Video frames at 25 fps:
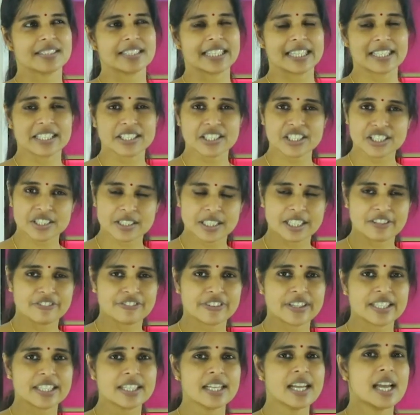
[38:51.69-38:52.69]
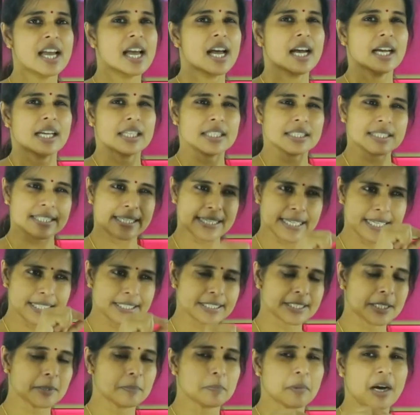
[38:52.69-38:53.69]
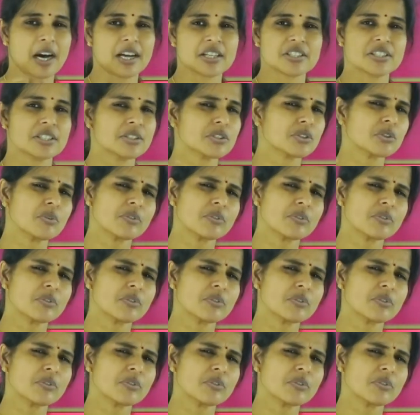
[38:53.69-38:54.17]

then different serrated margins.